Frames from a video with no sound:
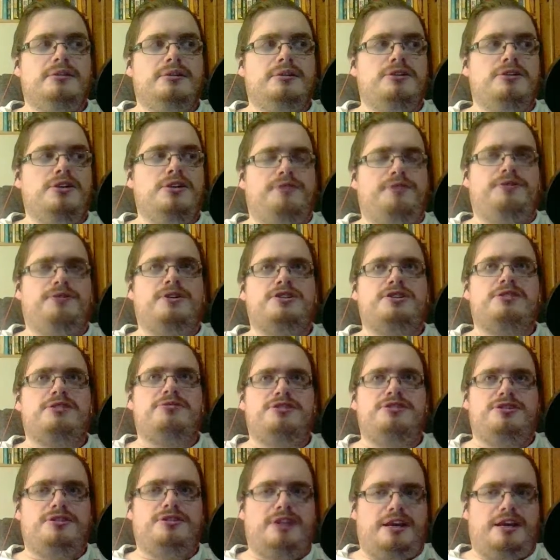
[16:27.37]
No, first it was
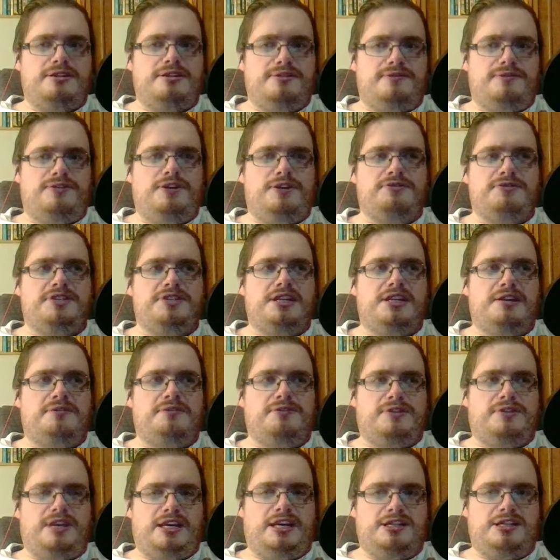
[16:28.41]
2015 for
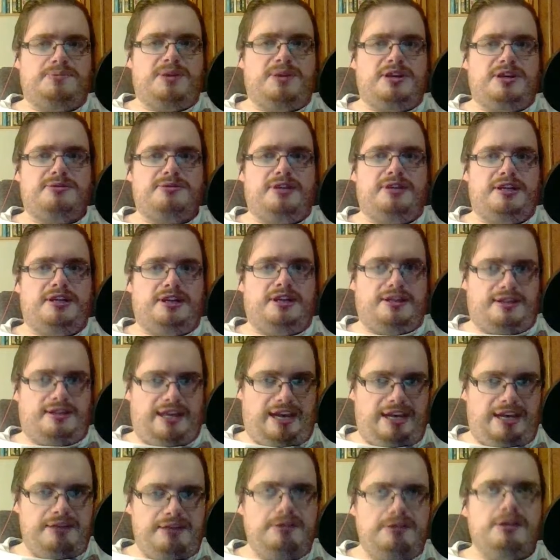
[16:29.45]
the Xbox One. I got
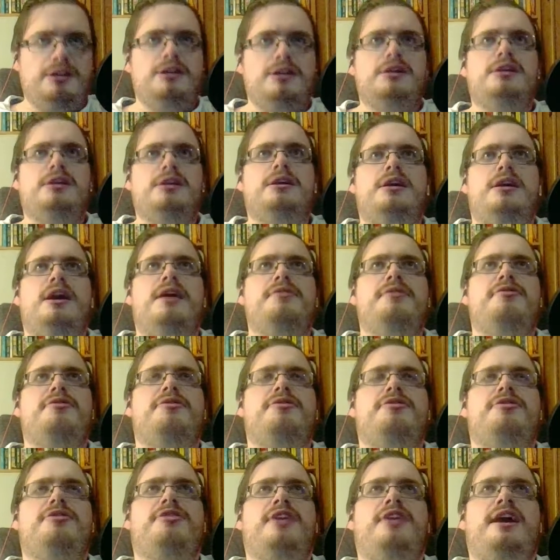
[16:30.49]
that. And
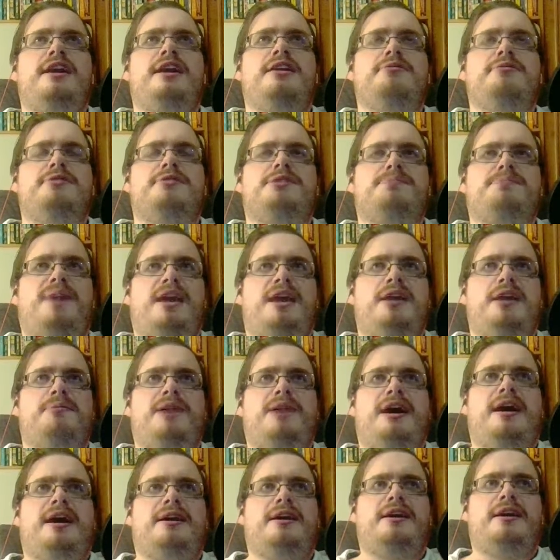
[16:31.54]
then it was
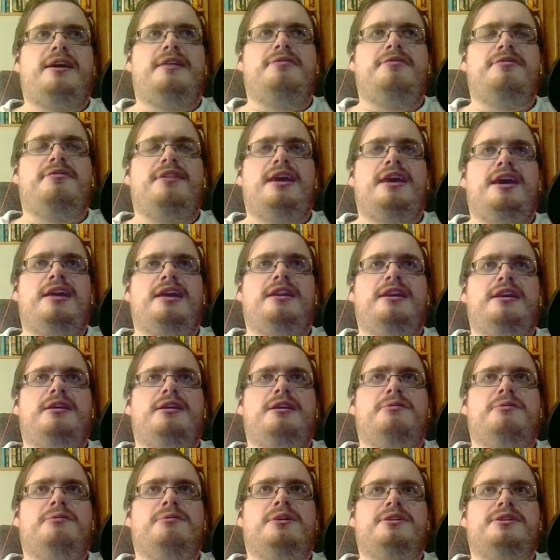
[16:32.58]
Payback, and then it
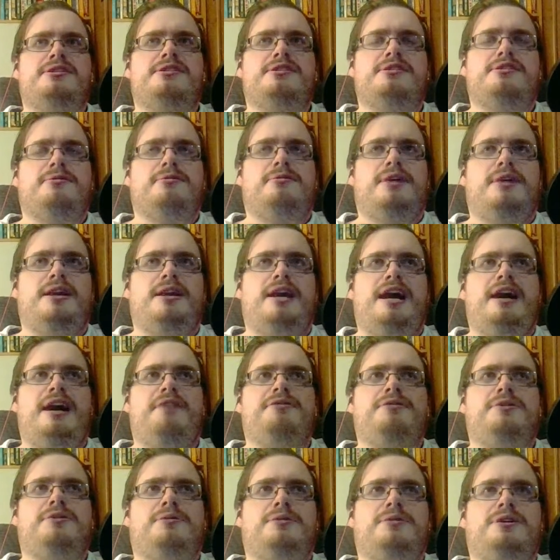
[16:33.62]
was the one
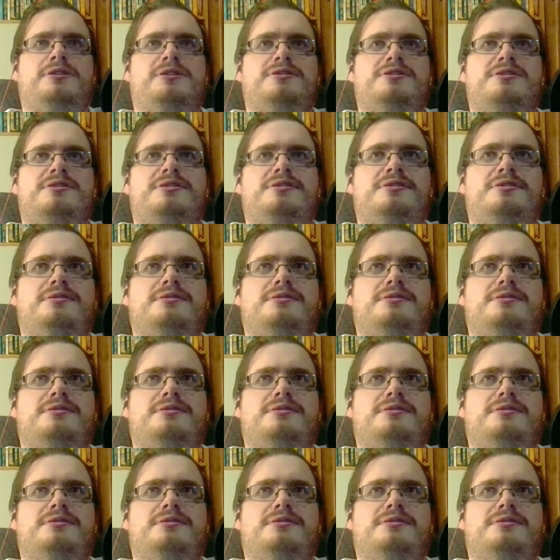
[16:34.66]
afterwards.